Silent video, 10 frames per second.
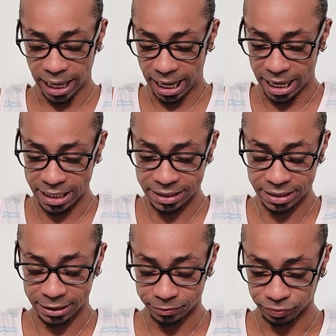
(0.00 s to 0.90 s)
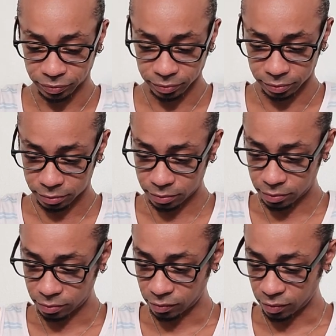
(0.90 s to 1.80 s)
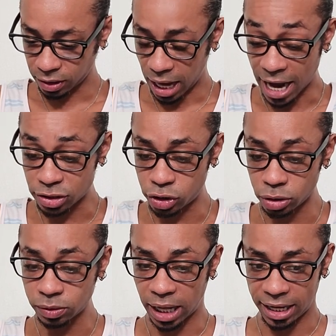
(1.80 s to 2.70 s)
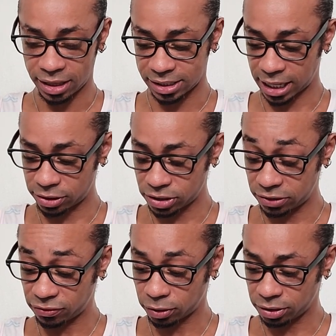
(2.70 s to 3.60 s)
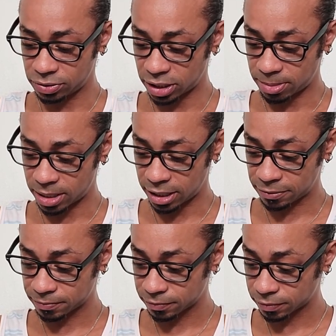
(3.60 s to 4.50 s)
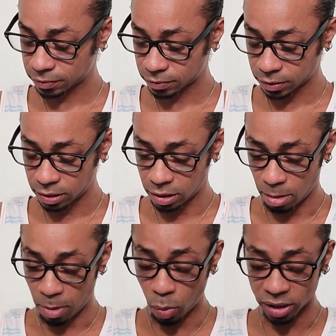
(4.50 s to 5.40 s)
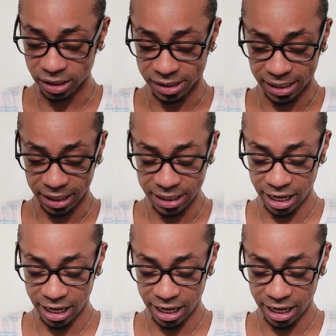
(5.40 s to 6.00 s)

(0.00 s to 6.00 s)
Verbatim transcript: And I do like this energy for you, Gemini. But what the second